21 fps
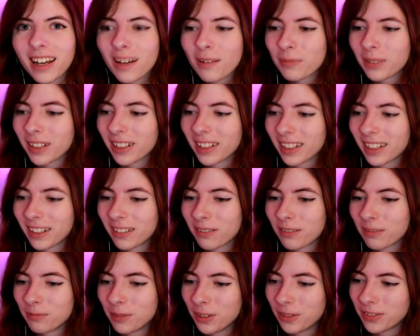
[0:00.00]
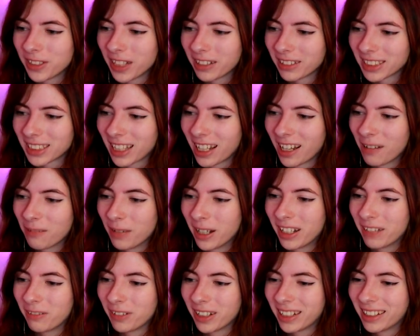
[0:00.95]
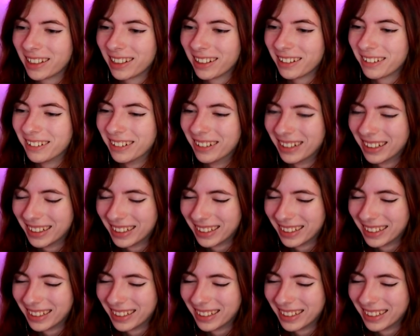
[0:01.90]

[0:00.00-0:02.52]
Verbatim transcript: happened, like, moved outside my window.